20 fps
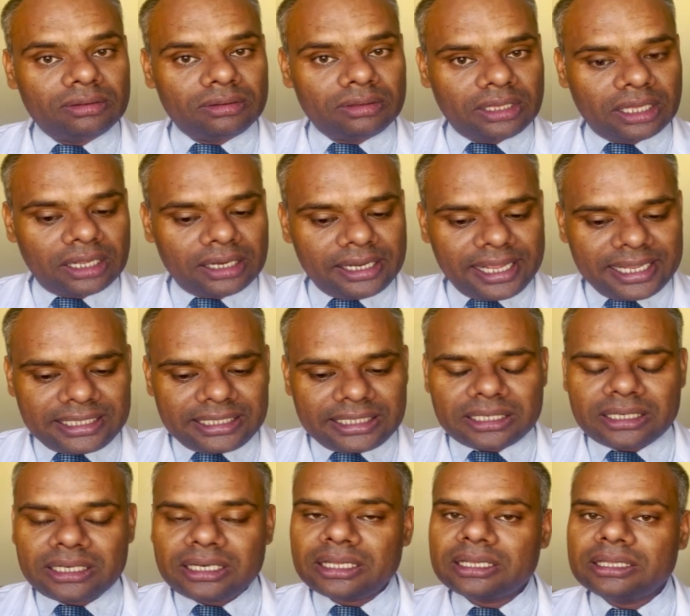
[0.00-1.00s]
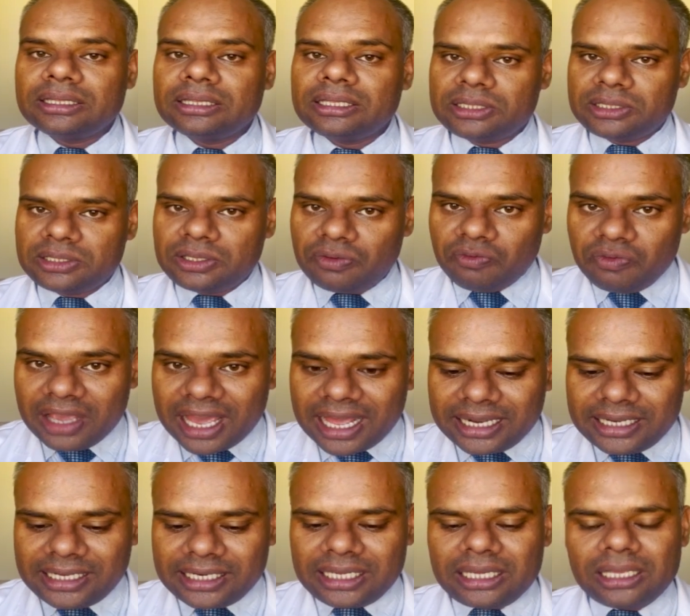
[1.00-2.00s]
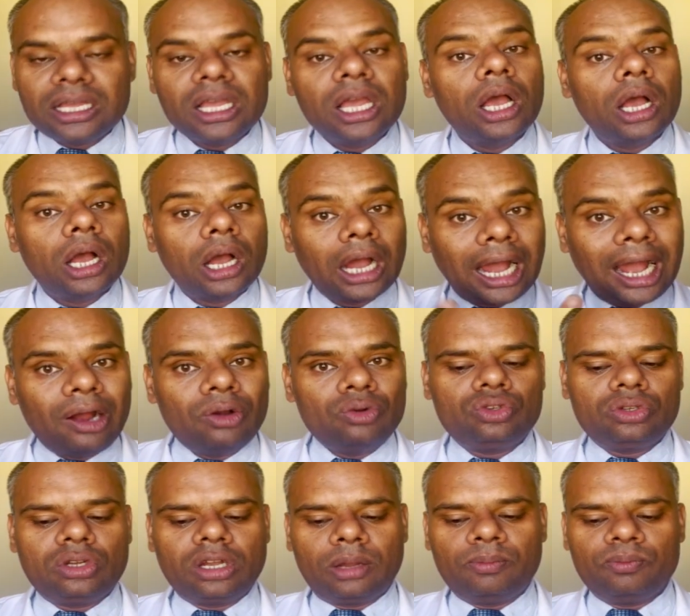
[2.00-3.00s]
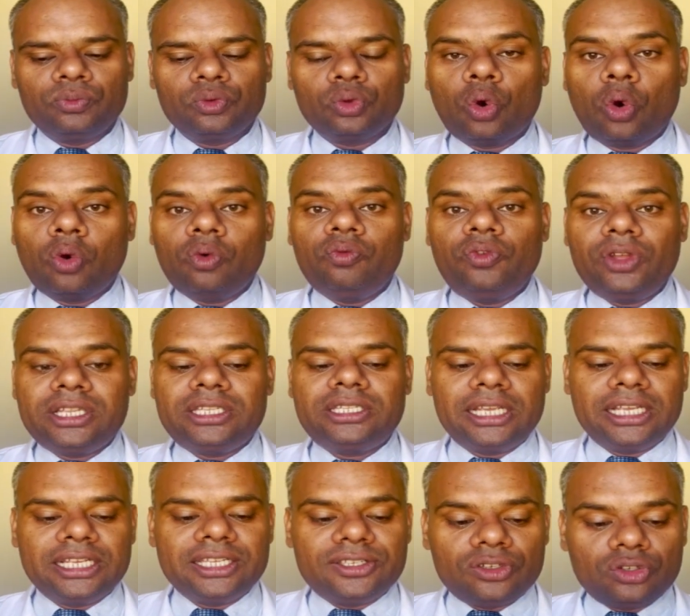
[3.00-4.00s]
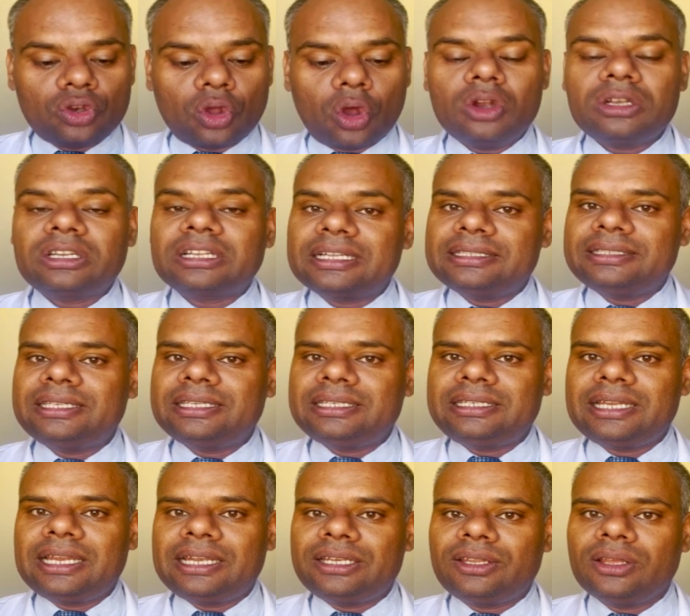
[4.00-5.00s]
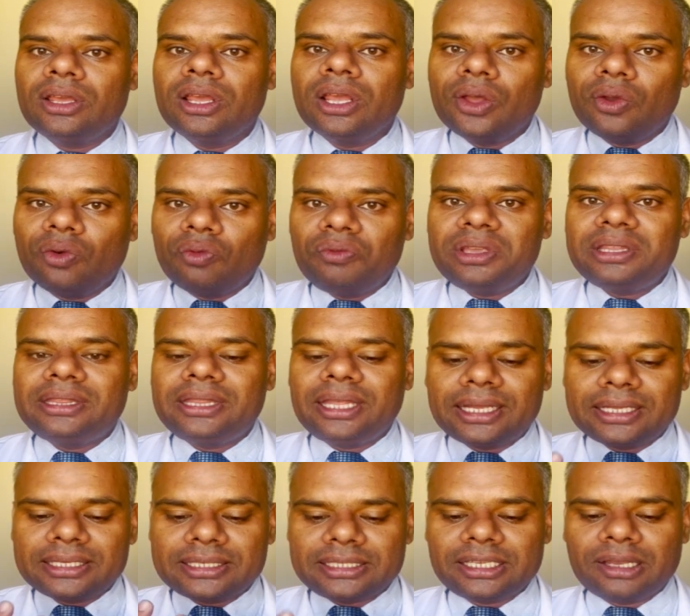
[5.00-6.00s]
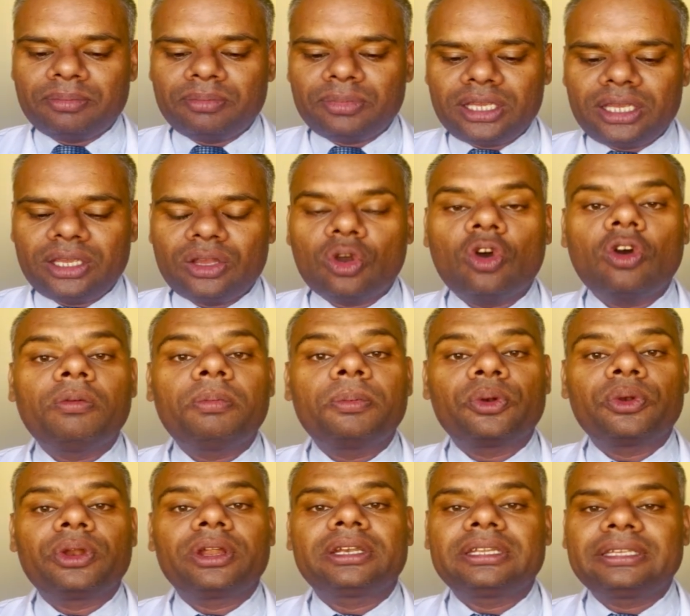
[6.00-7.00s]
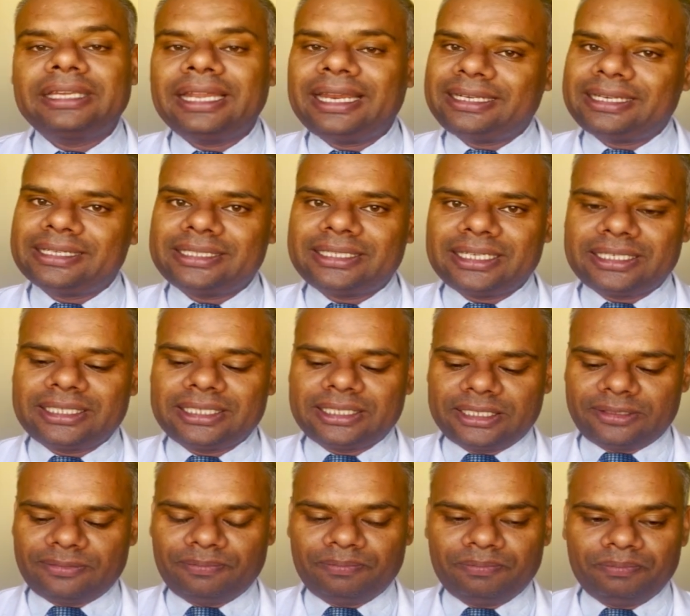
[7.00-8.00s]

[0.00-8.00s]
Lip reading: the nature, the severity, outcome of which is not consistent with the summary of product characteristics.